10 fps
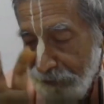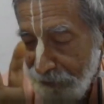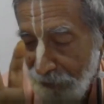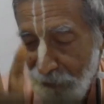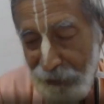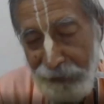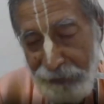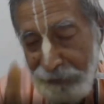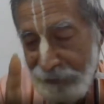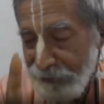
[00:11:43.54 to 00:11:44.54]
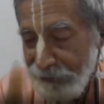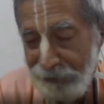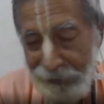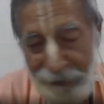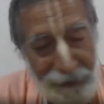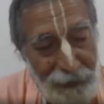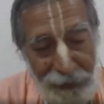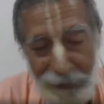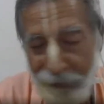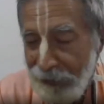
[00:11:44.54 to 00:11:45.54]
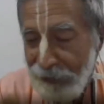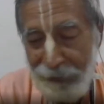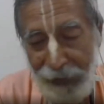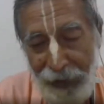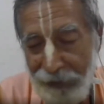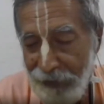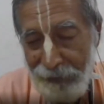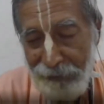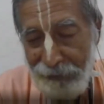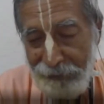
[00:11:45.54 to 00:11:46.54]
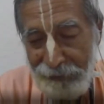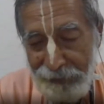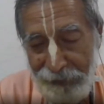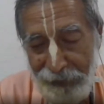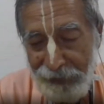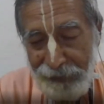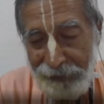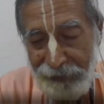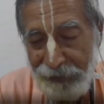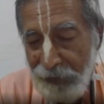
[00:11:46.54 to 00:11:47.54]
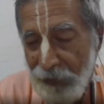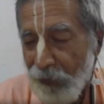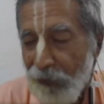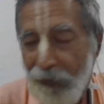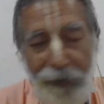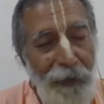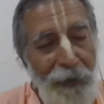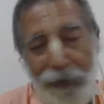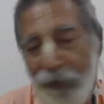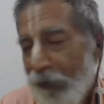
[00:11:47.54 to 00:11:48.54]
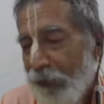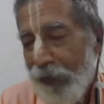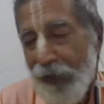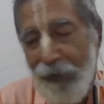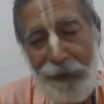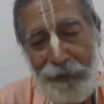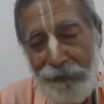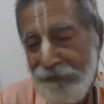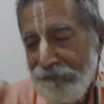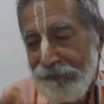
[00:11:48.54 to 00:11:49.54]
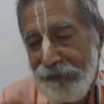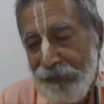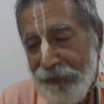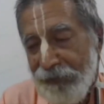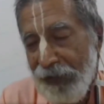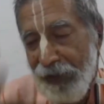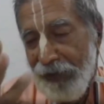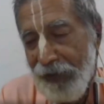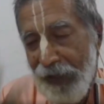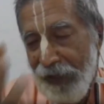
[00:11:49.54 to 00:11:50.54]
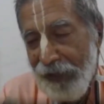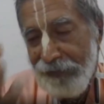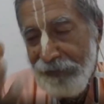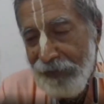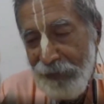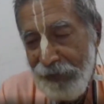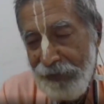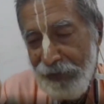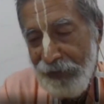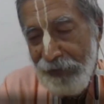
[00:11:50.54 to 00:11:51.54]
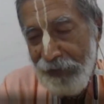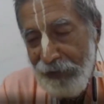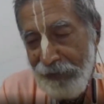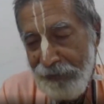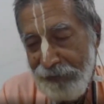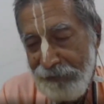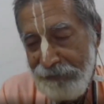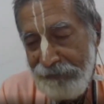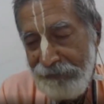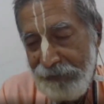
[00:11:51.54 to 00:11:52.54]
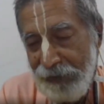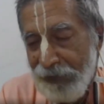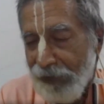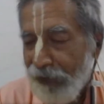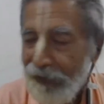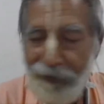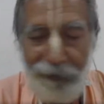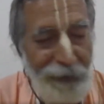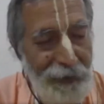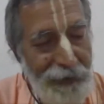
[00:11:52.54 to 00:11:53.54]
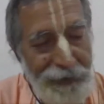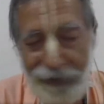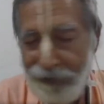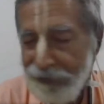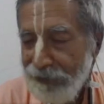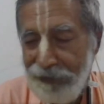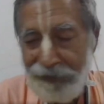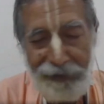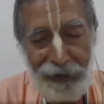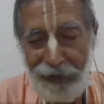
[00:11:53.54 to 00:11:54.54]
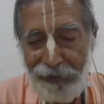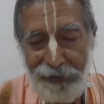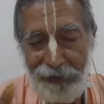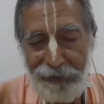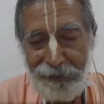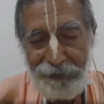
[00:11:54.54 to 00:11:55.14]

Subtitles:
somehow bring bad name. Oh, no problem. 3 days, give me 3 days. I will finish his character.